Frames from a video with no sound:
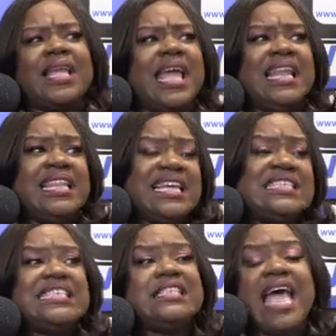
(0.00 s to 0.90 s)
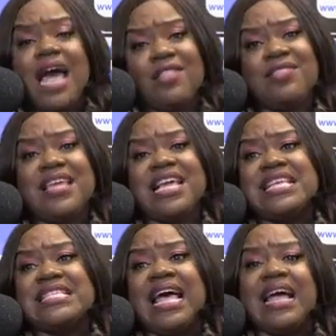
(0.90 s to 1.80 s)
And this is how
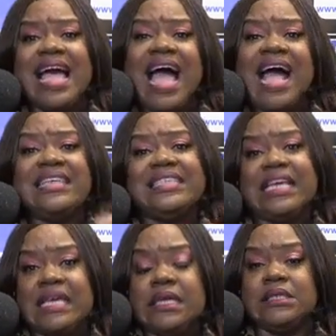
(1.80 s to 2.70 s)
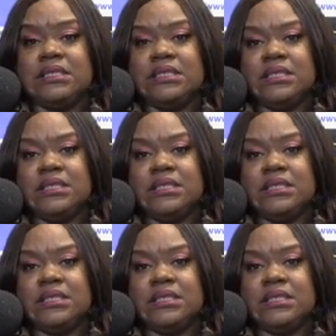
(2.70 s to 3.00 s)
these guys eat.